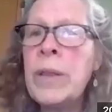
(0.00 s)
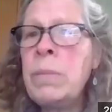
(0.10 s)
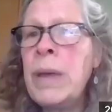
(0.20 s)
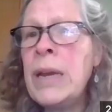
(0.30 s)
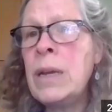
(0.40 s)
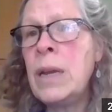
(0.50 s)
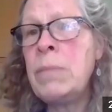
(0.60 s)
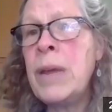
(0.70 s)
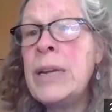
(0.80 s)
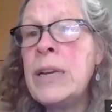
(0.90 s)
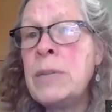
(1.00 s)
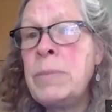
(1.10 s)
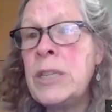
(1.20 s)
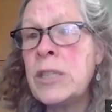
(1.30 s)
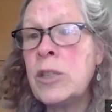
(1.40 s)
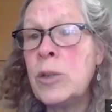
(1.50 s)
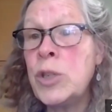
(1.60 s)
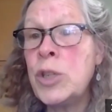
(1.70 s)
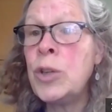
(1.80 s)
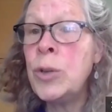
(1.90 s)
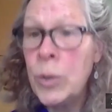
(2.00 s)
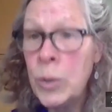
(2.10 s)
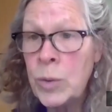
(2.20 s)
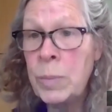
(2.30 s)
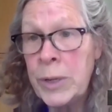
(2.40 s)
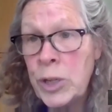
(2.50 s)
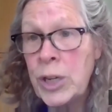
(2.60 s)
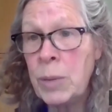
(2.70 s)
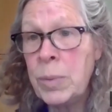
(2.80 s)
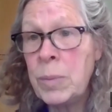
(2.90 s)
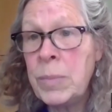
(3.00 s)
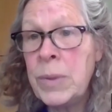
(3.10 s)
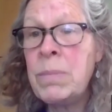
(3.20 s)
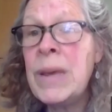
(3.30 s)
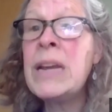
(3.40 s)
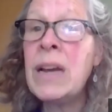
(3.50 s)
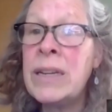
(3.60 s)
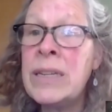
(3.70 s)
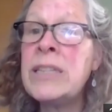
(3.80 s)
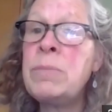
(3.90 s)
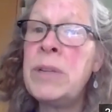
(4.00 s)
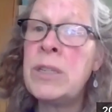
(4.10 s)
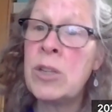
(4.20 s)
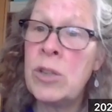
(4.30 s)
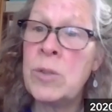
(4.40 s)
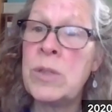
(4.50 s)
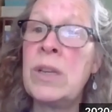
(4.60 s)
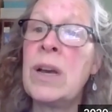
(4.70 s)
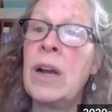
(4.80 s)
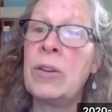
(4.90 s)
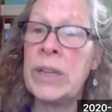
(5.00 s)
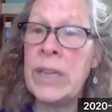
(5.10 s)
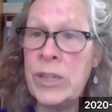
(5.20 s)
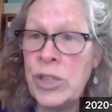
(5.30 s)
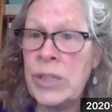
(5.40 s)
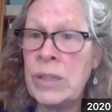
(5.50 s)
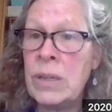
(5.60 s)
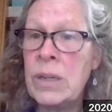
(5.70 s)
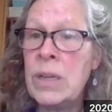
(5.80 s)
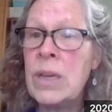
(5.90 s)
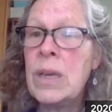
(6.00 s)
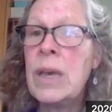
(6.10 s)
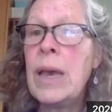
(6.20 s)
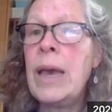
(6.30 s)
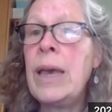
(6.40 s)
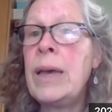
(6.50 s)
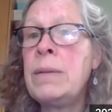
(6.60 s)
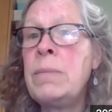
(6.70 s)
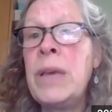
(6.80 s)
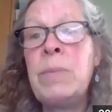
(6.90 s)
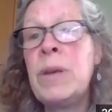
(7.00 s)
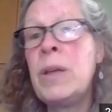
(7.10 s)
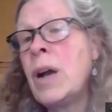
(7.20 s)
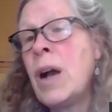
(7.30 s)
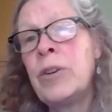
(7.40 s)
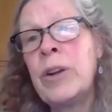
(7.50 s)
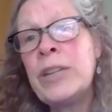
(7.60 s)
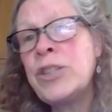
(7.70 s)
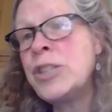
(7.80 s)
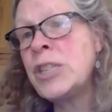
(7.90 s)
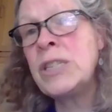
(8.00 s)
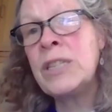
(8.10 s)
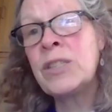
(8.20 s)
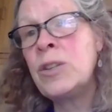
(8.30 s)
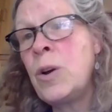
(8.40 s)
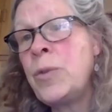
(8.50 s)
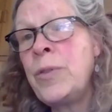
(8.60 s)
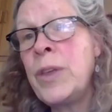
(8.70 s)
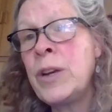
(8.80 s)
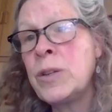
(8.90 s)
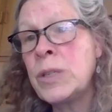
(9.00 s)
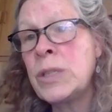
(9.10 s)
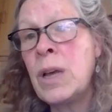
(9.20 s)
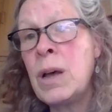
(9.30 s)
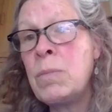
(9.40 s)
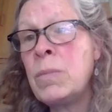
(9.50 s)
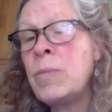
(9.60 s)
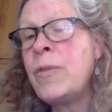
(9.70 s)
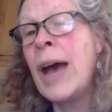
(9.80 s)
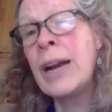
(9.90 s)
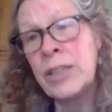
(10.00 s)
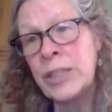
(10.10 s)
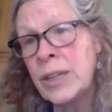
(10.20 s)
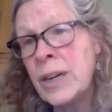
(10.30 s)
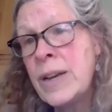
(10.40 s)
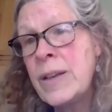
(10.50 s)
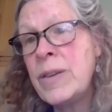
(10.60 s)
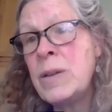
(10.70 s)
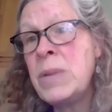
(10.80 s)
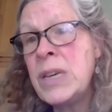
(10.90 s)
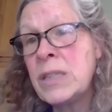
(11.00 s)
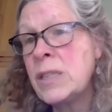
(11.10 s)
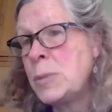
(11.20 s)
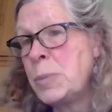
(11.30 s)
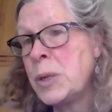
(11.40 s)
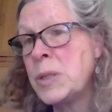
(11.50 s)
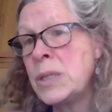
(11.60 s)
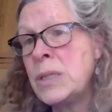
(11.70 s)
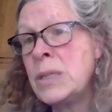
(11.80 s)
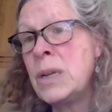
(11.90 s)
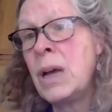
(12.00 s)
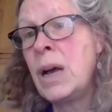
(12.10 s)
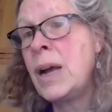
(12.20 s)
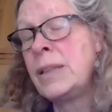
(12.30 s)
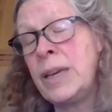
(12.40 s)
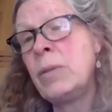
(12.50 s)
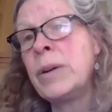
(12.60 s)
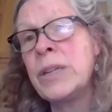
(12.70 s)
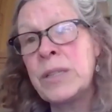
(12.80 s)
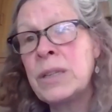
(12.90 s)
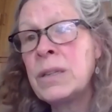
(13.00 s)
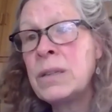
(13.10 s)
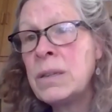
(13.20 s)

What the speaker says: it may need to be disclosed to you, the bishop, but it may not need to be disclosed to the congregation. And maybe the congregation just needs to know that there's some factor that makes this person highly at risk,